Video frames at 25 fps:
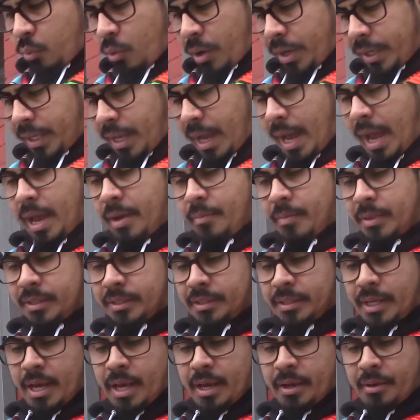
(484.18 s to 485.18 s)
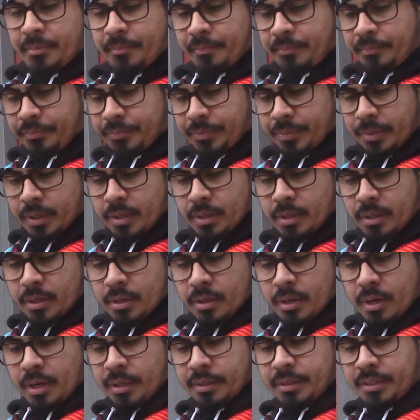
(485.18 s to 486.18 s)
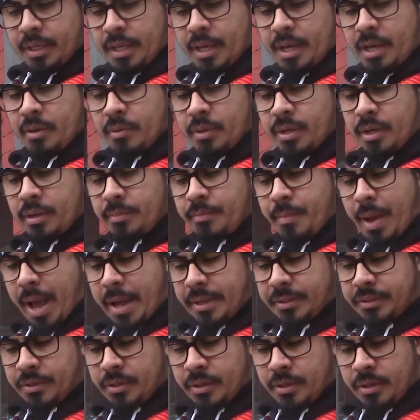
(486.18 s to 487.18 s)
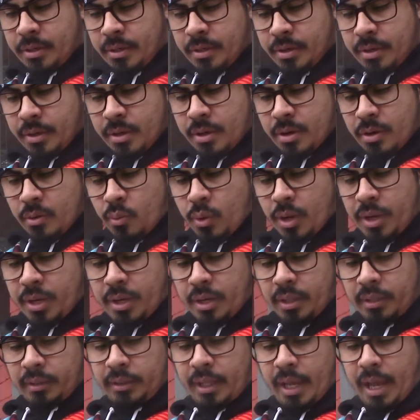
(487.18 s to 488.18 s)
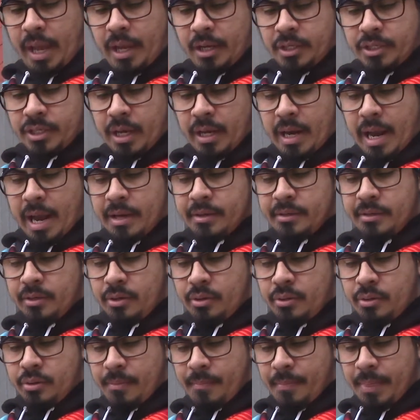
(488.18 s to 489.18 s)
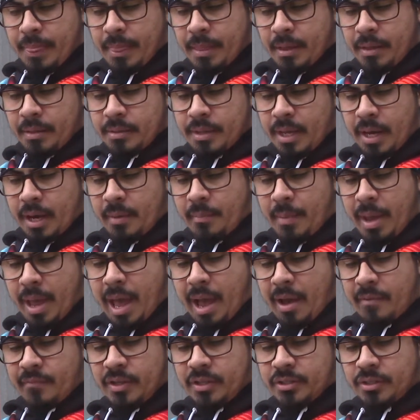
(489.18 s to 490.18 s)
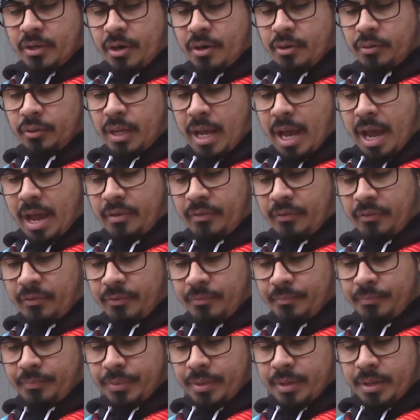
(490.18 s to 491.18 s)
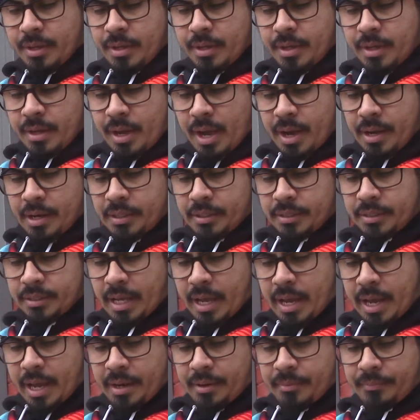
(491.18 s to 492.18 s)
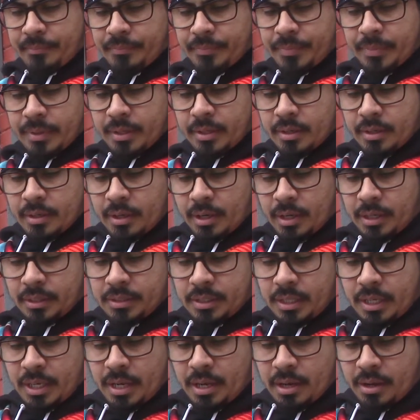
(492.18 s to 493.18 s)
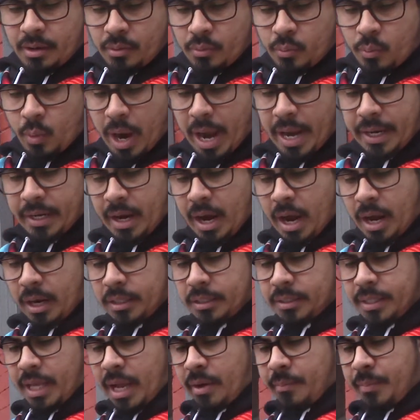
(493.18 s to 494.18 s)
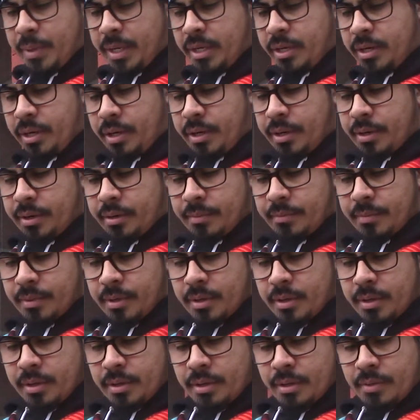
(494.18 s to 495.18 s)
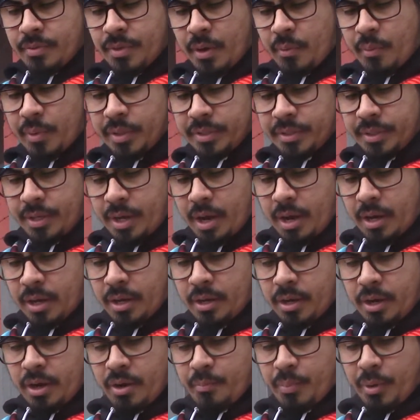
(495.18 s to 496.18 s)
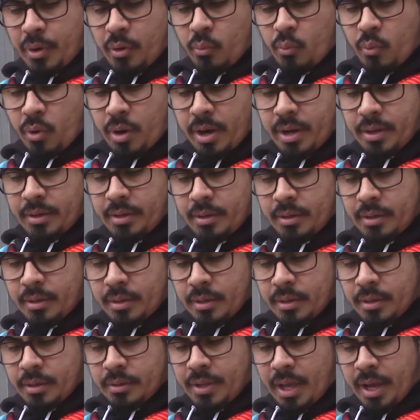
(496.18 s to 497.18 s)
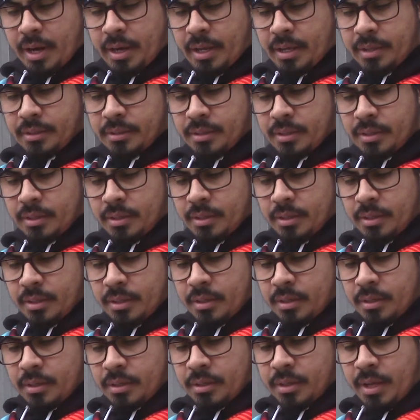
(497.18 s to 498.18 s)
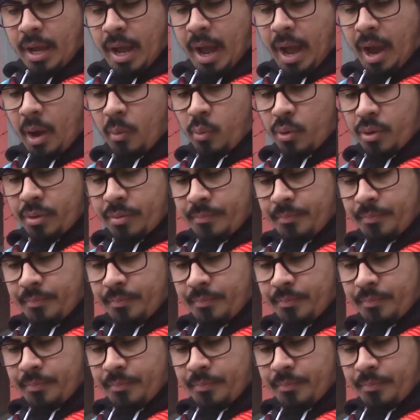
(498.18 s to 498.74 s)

came and said unto him, Good master, what good thing shall I do, that I may have eternal life? And he said unto him, Why callest thou me good? There is none good but one, that is Yahweh.